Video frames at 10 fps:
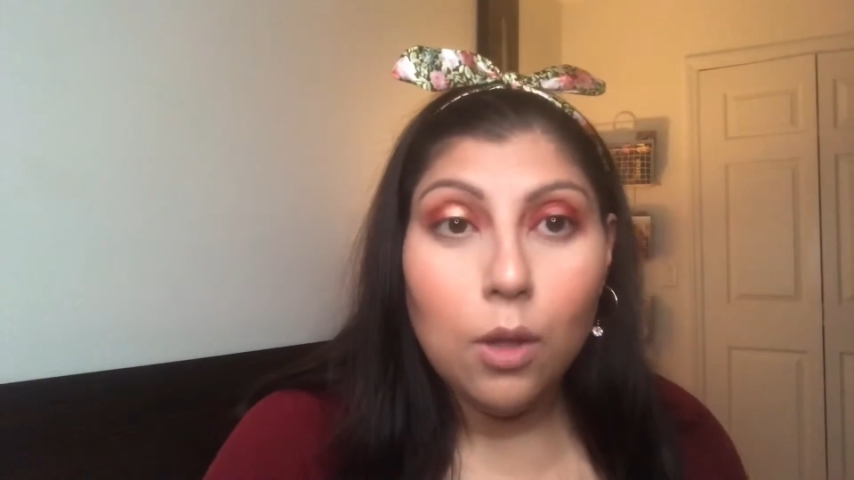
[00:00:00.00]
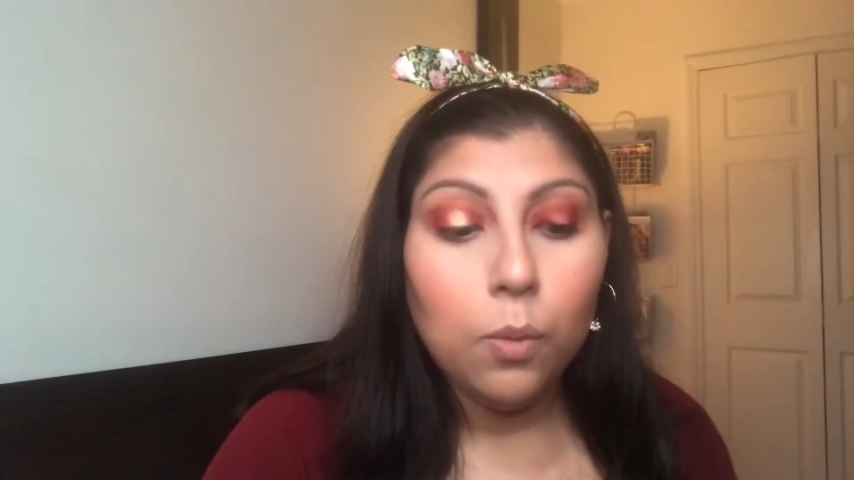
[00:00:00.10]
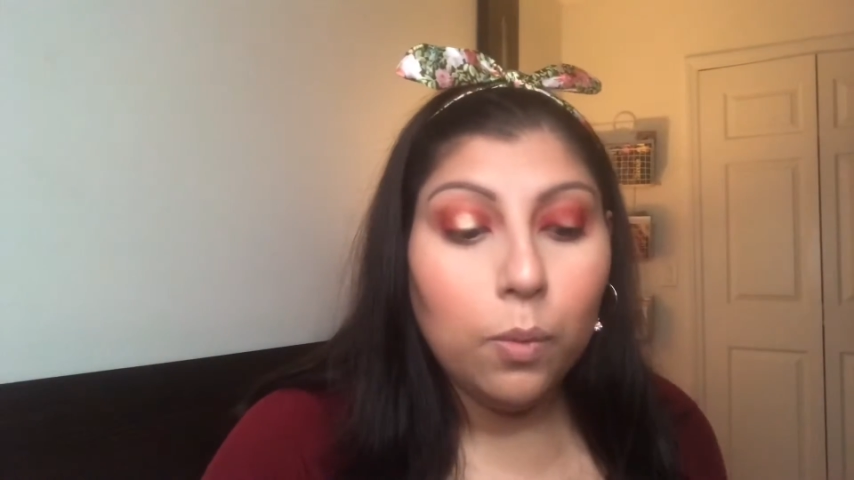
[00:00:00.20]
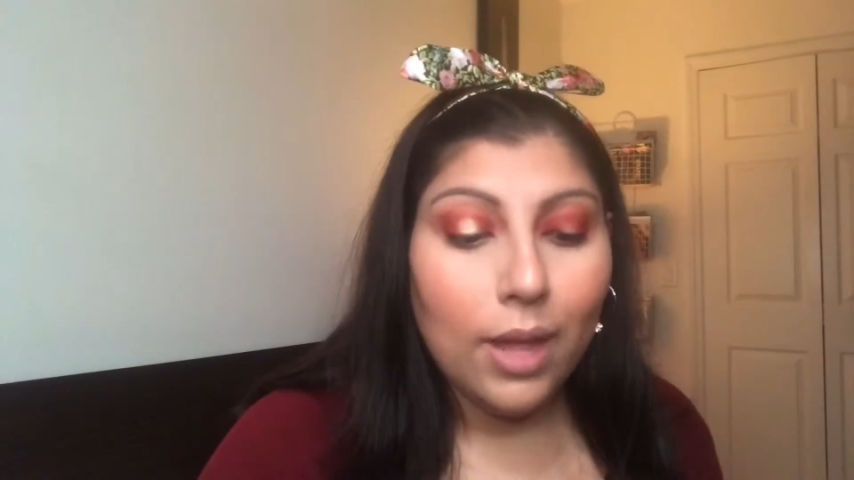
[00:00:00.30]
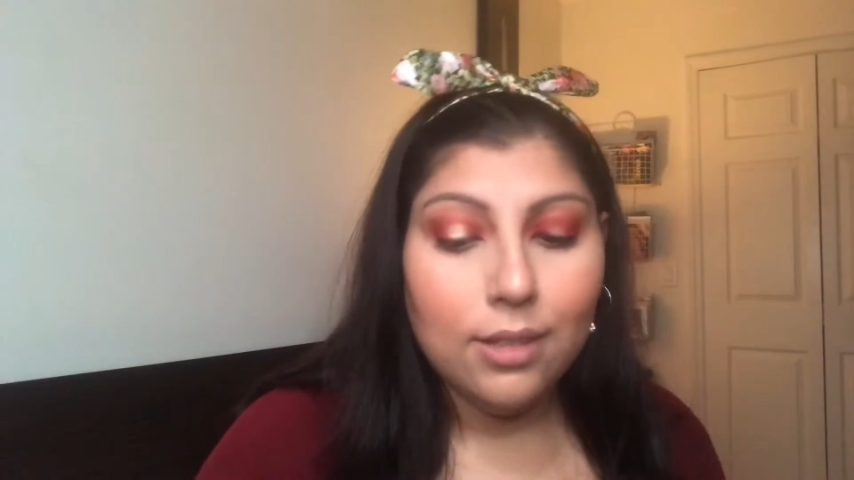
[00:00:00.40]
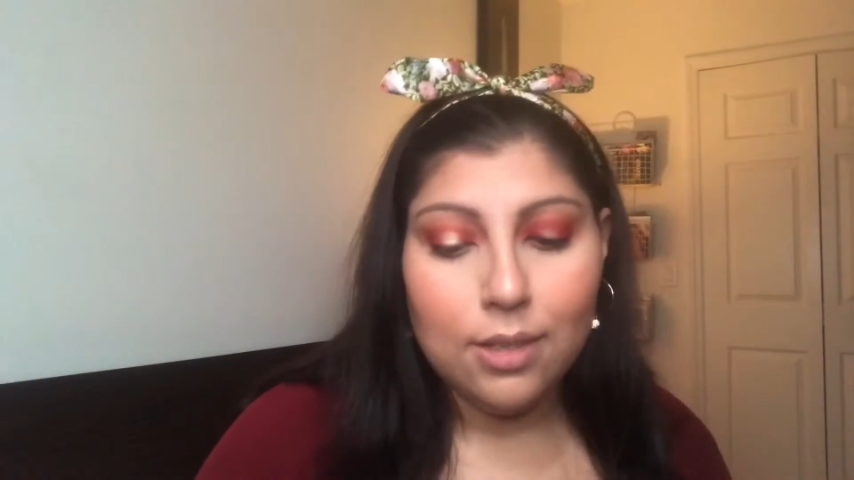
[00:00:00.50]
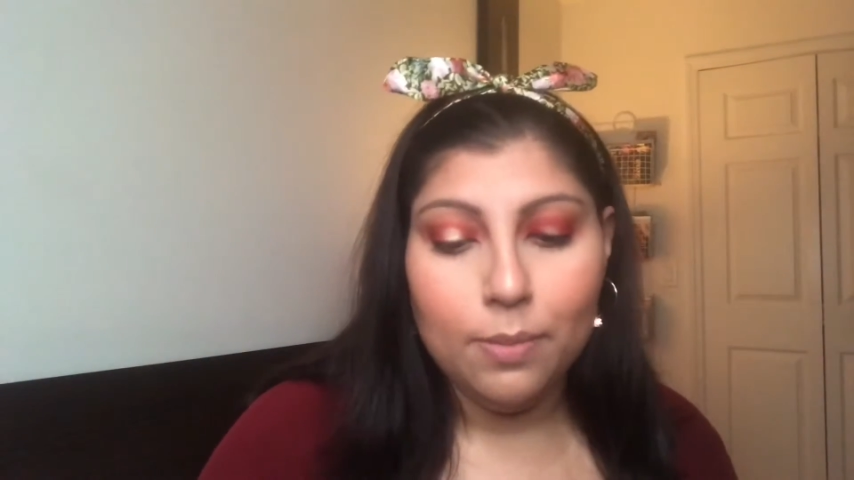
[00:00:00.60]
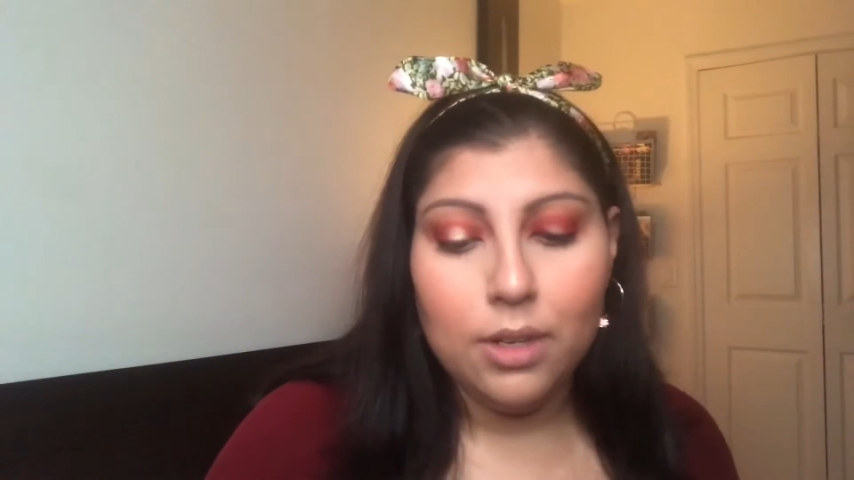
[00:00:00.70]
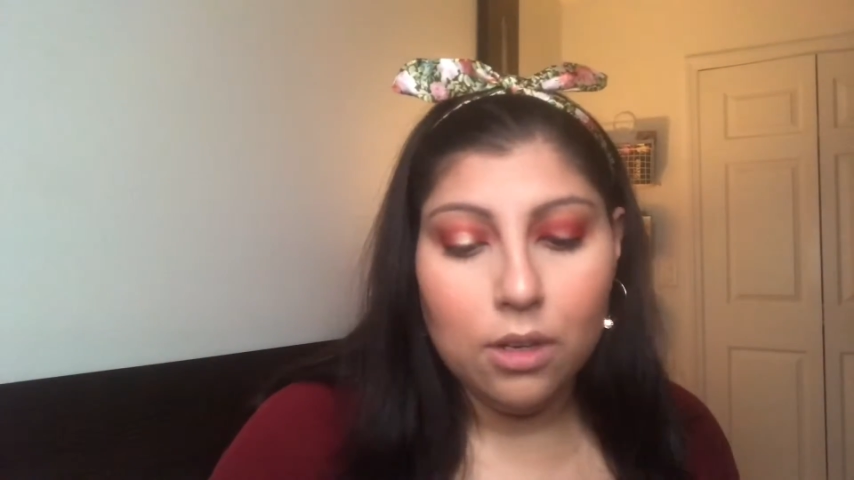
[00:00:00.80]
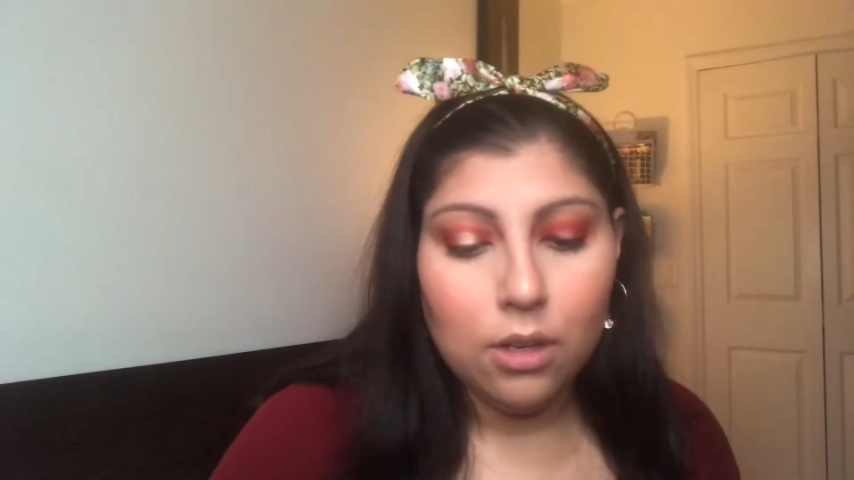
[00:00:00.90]
wet,
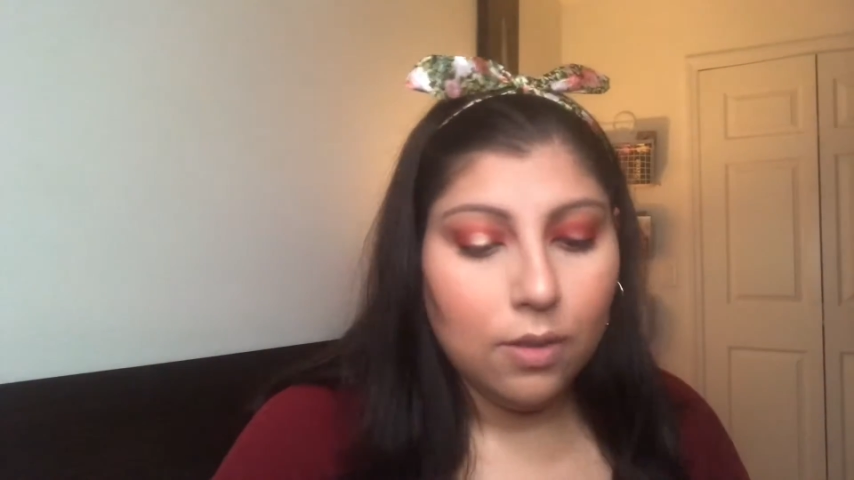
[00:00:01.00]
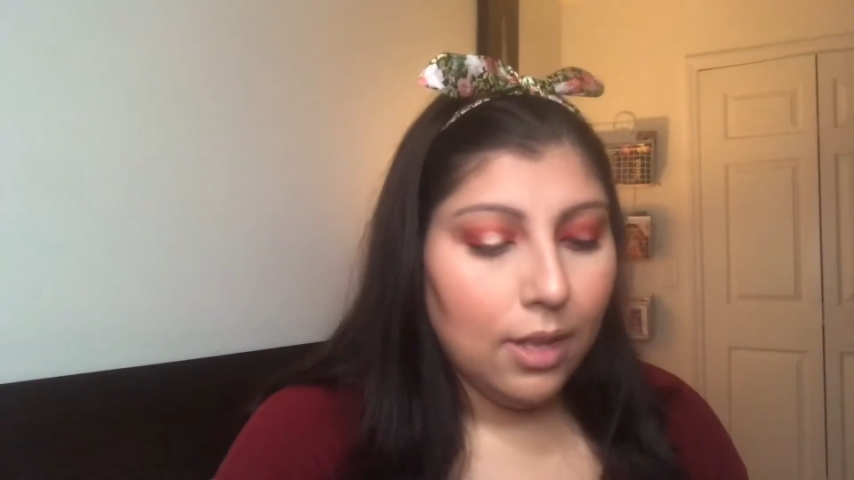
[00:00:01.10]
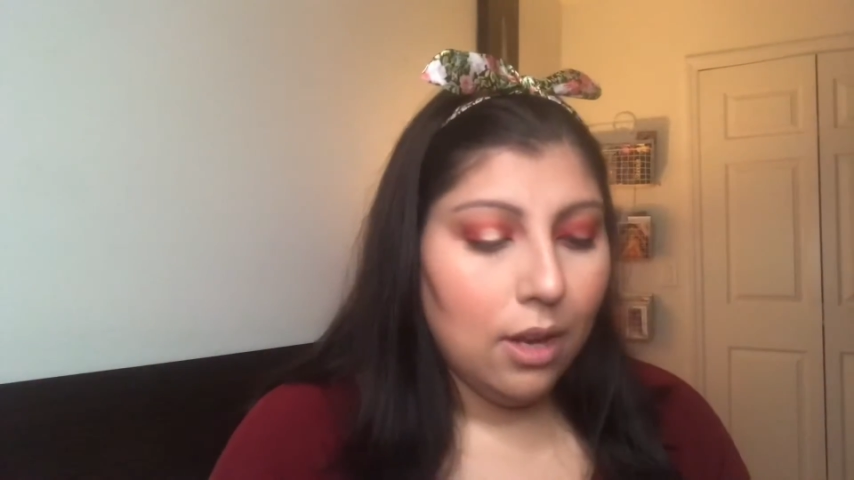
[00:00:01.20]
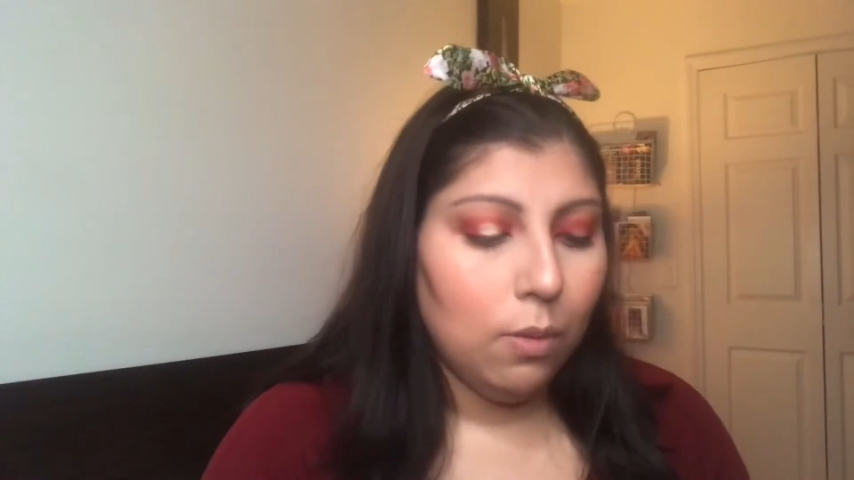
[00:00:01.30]
I'm going to go ahead